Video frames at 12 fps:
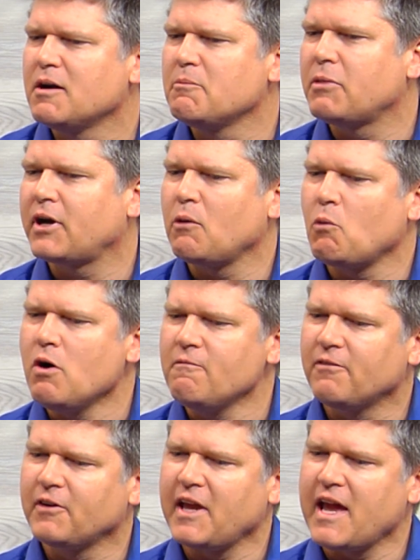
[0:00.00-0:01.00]
But I won't
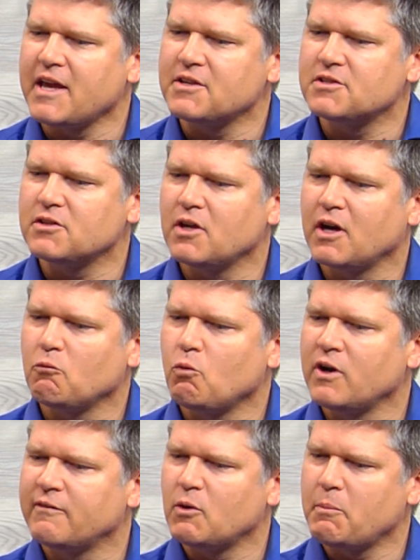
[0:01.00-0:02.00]
forget,
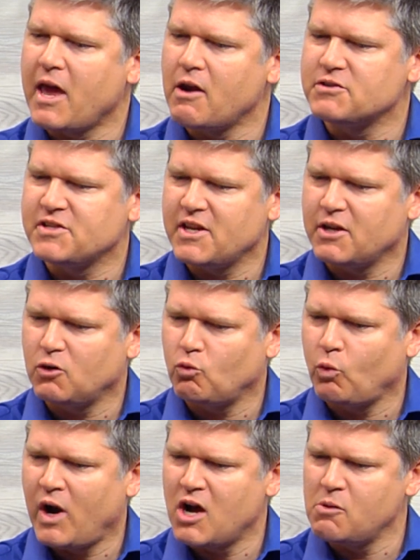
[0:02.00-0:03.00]
one of our batters hit a
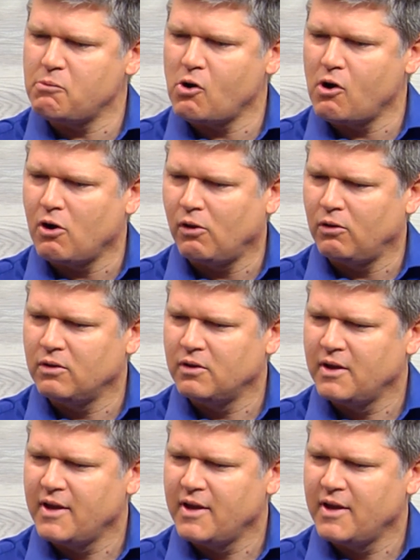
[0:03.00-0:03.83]
ground ball,